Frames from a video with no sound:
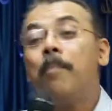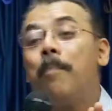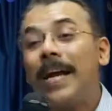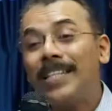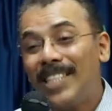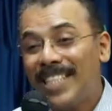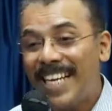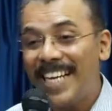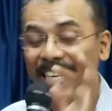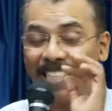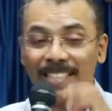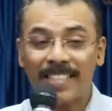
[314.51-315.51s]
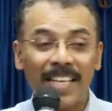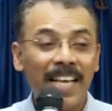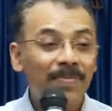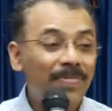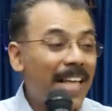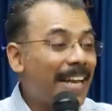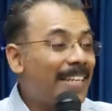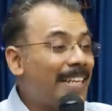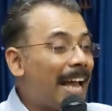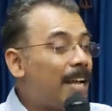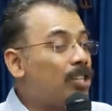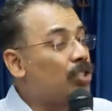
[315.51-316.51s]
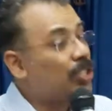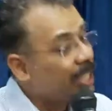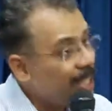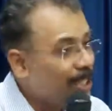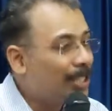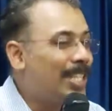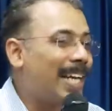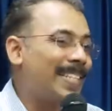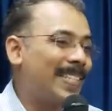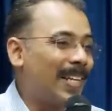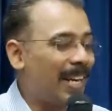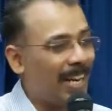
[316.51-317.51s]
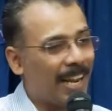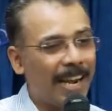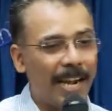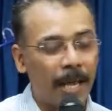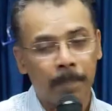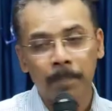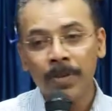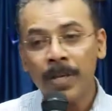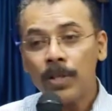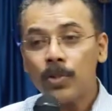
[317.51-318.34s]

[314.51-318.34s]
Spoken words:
machines that can teach us learning.